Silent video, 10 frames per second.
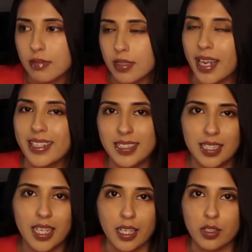nice
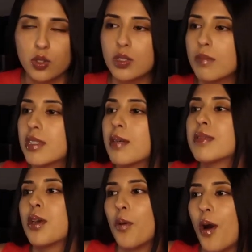things. So
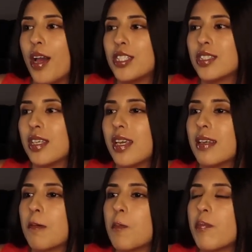sometimes I watch
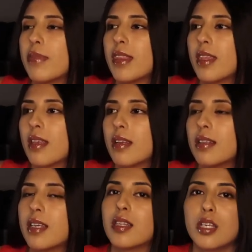like
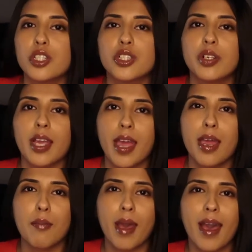like luxury
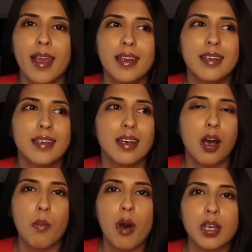handbag
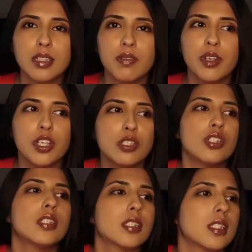unboxing
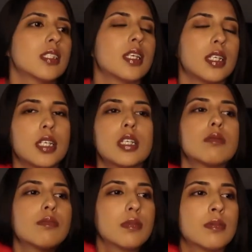videos just because like
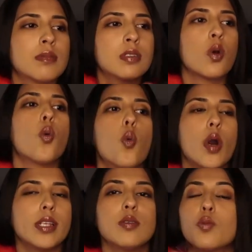
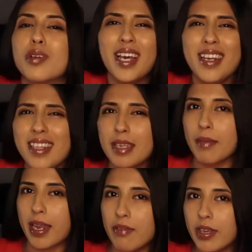when well kind of like
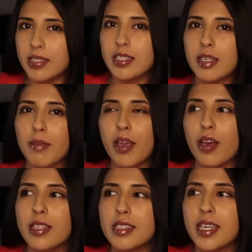manifesting my
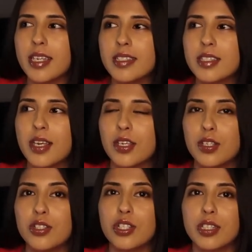aunt says
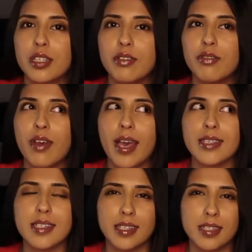you should live
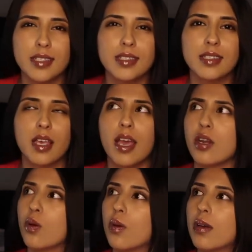as is no